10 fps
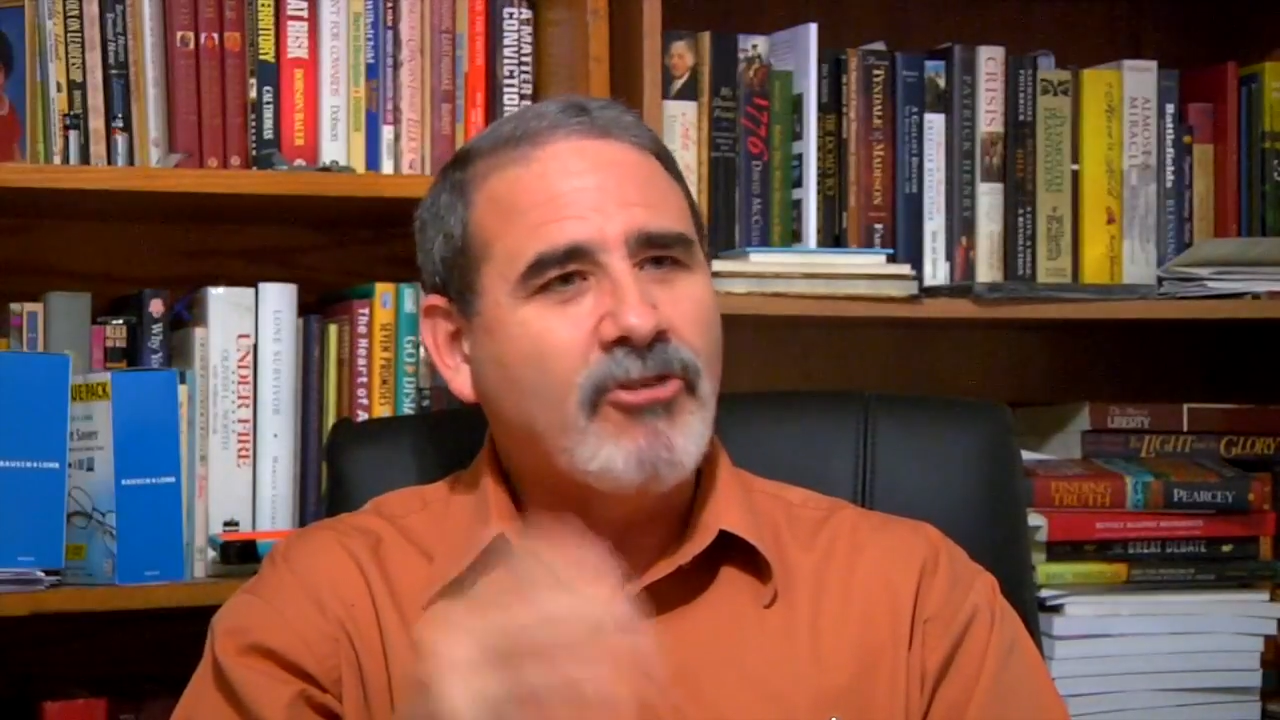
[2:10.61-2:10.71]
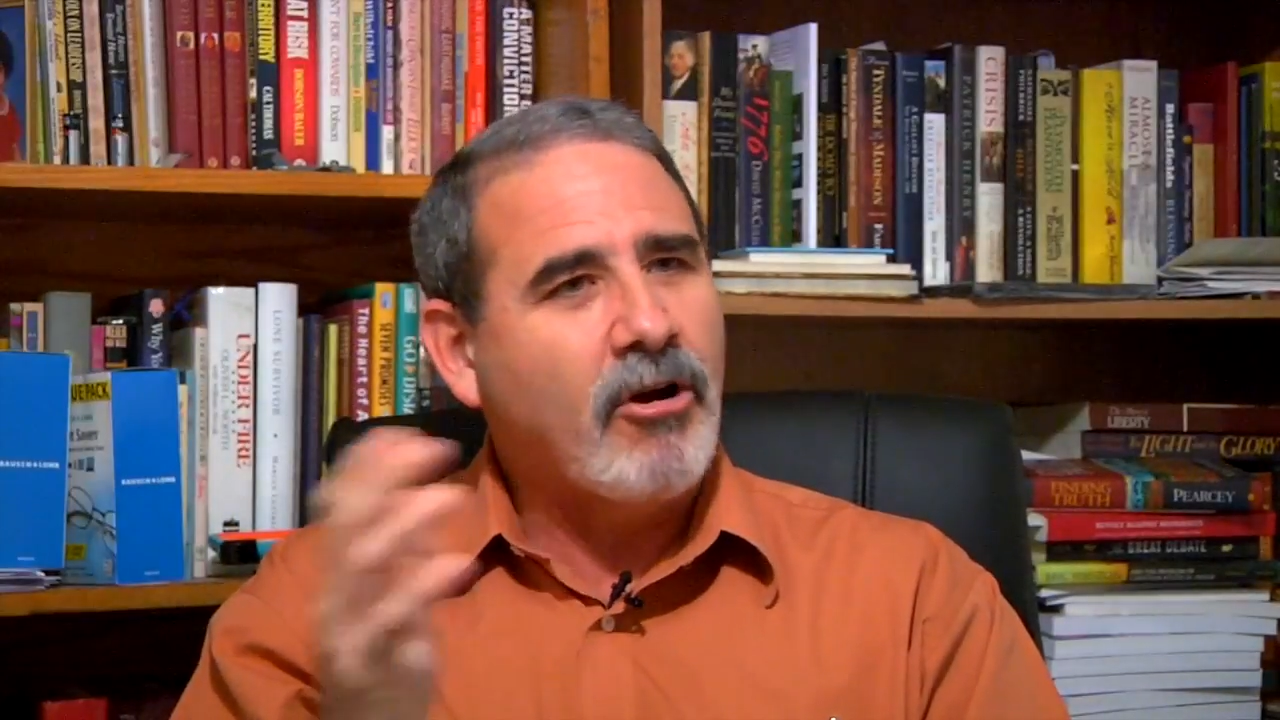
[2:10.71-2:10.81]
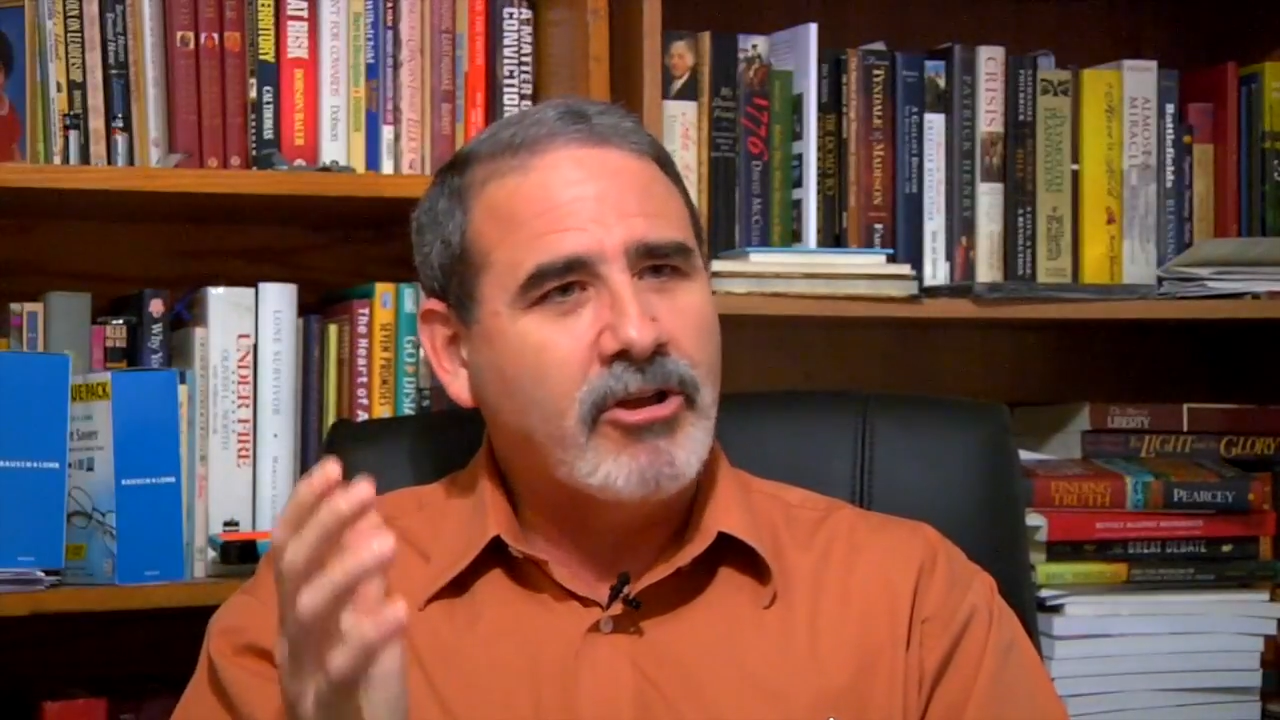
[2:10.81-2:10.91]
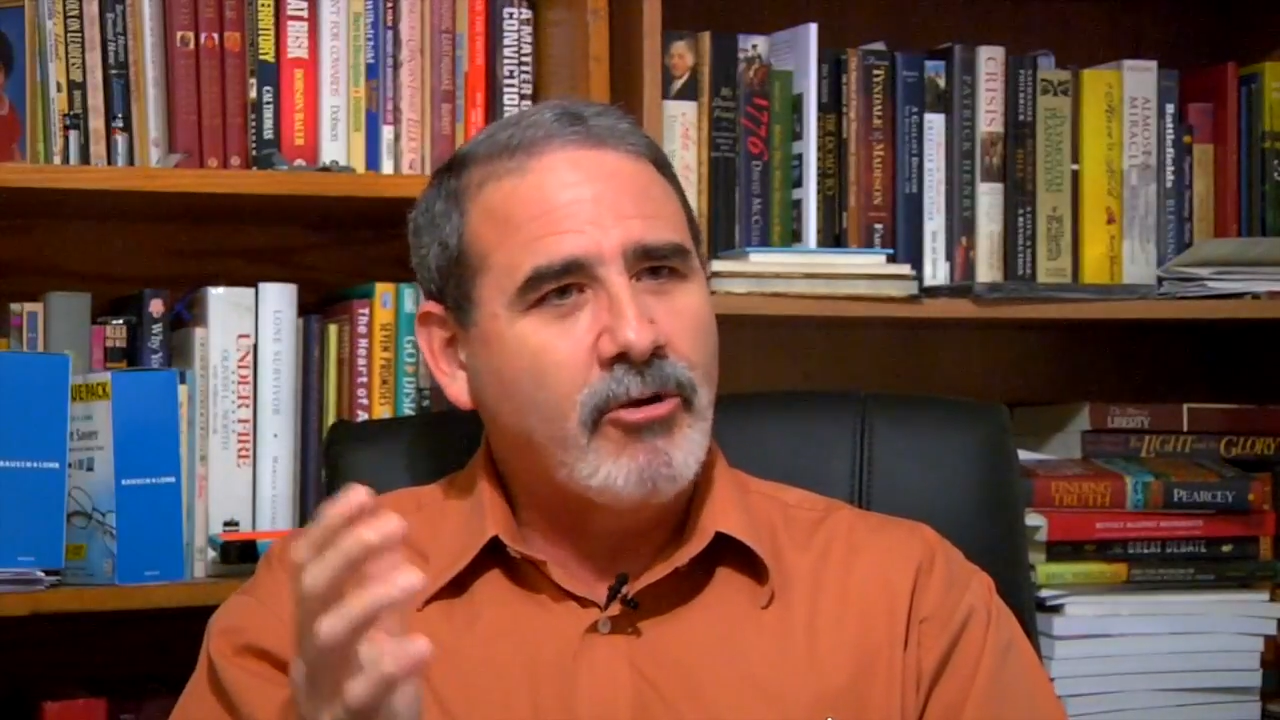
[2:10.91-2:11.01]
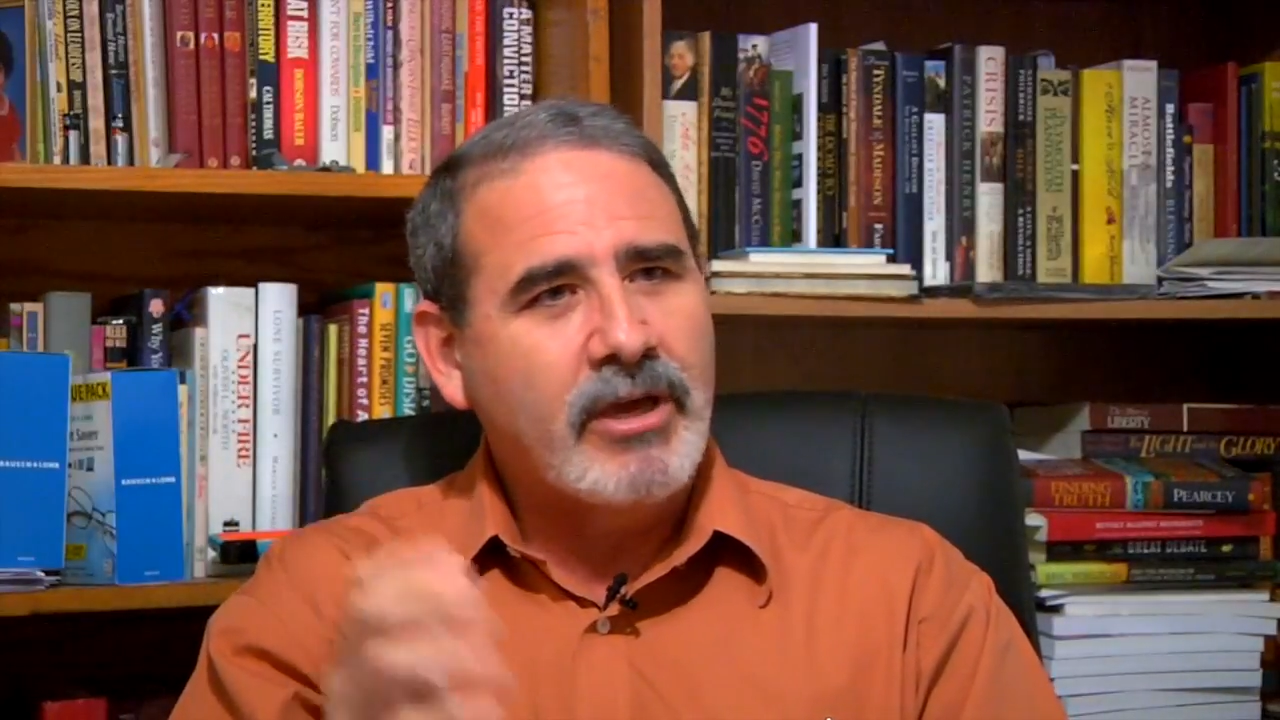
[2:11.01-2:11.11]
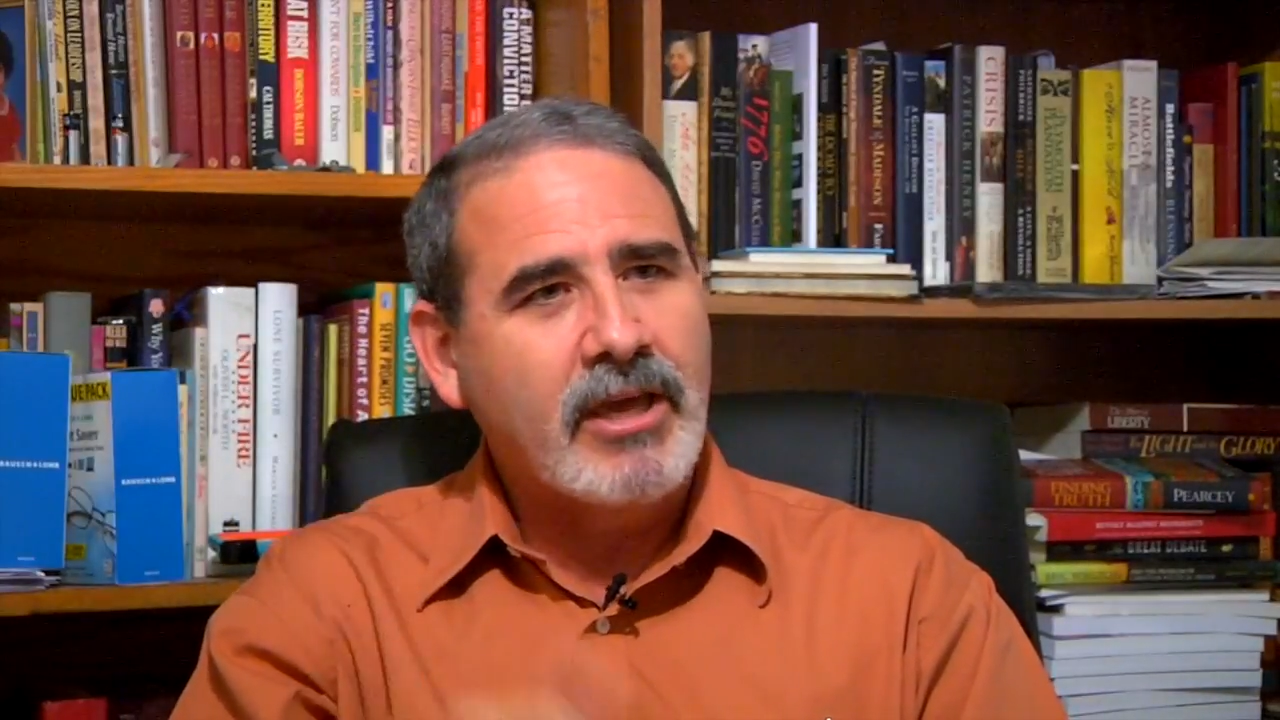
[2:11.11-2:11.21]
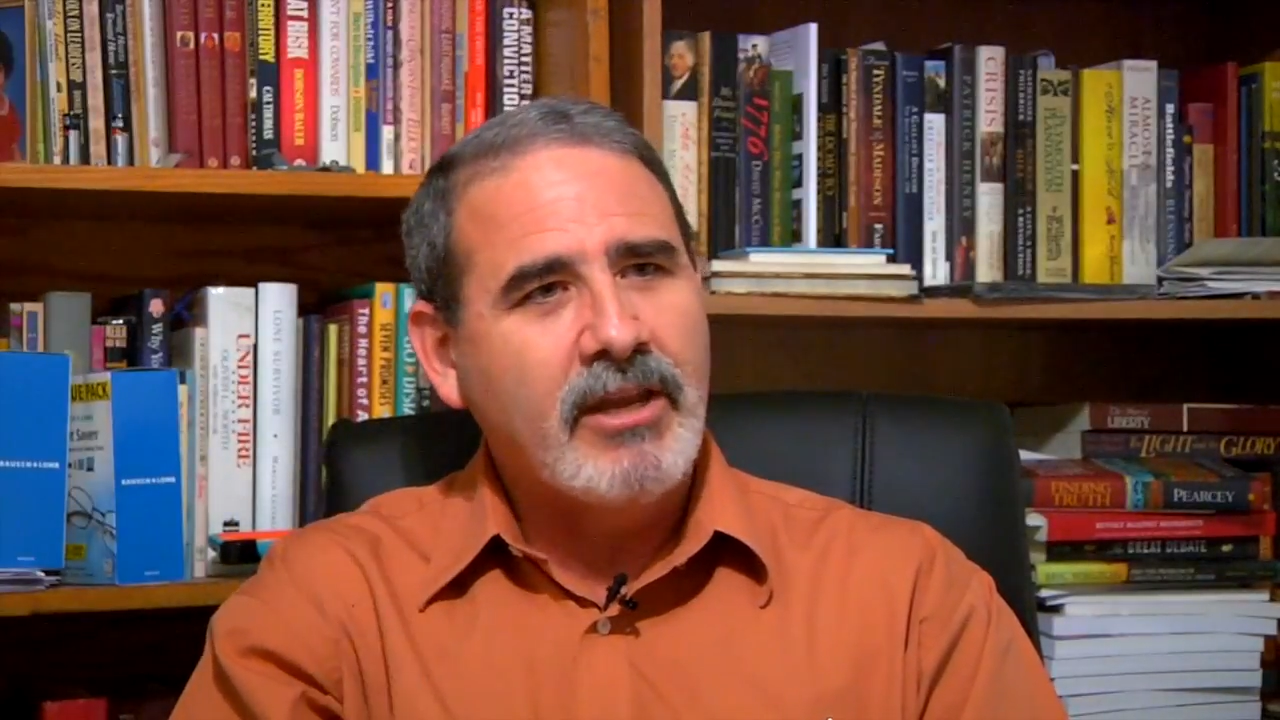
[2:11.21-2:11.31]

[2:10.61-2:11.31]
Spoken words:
arguing